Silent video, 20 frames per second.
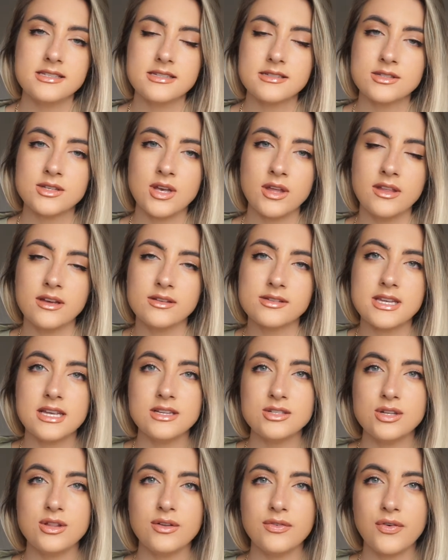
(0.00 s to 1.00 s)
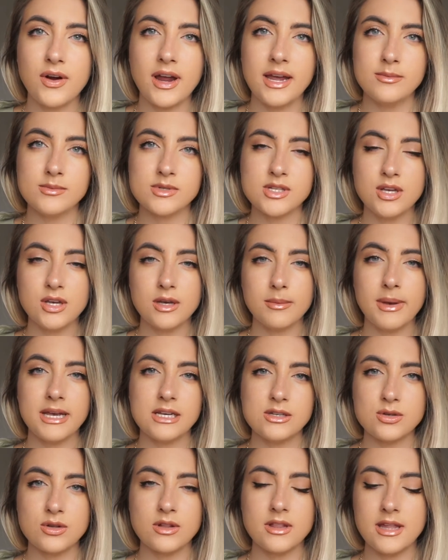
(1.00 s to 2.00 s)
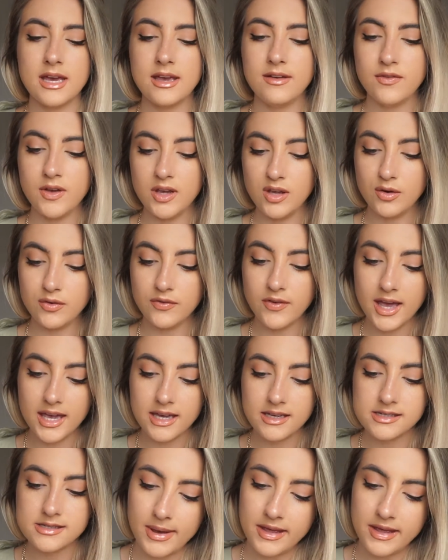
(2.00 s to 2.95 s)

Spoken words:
So they'll send you the frames so you can make sure that they fit your face,